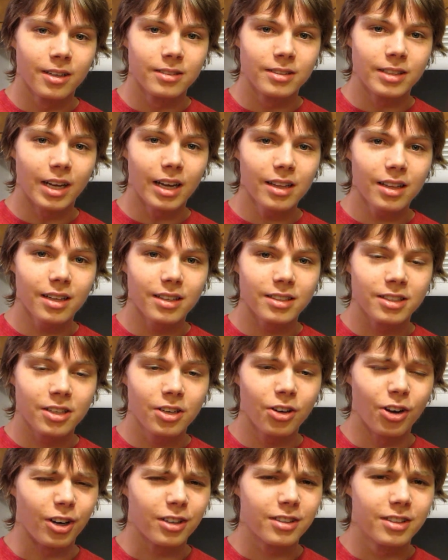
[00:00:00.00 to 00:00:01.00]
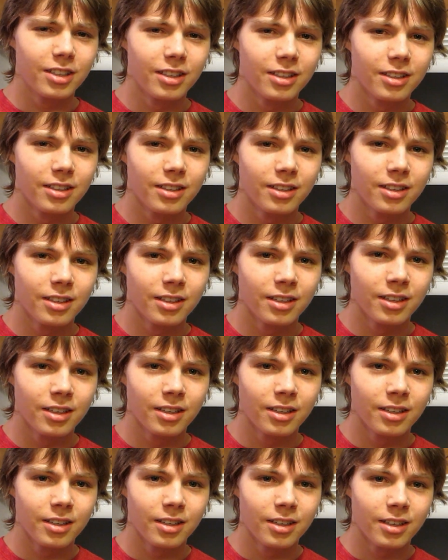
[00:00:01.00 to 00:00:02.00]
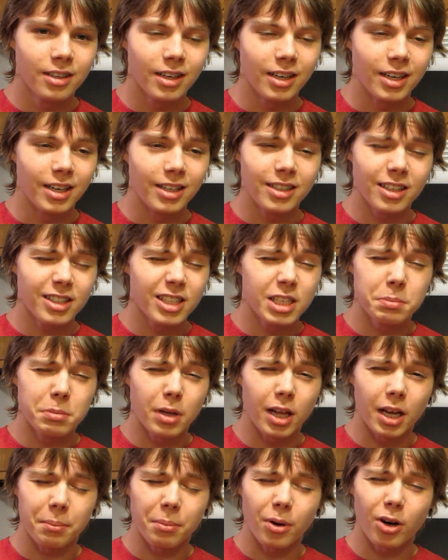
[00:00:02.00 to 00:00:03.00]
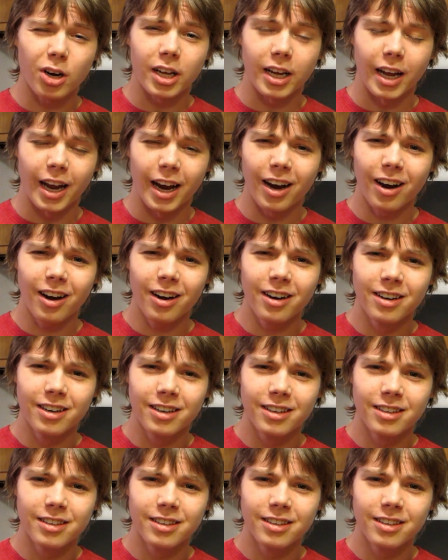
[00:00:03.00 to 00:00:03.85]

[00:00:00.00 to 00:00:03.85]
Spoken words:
Now that it's cooked, and it doesn't smell like burning hair,